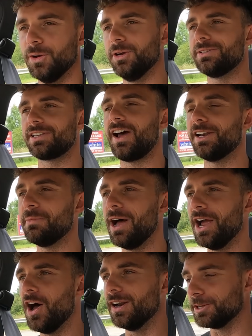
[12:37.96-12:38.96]
on, whose side am
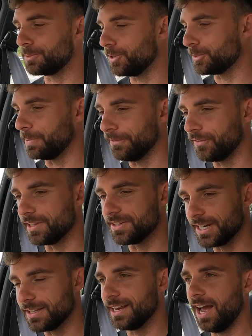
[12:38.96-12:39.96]
I on? I'm supposed to be for the
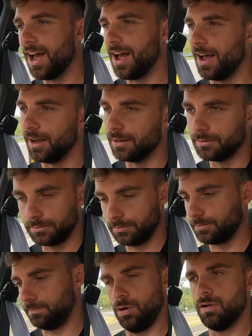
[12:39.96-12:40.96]
GT-R.
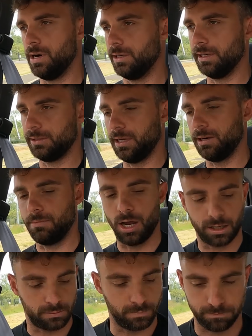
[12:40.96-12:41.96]
Boring, Nissan
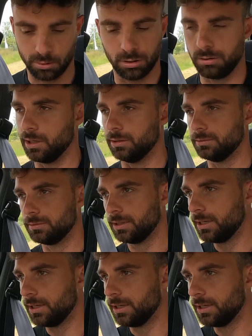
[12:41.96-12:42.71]
Micra, boring.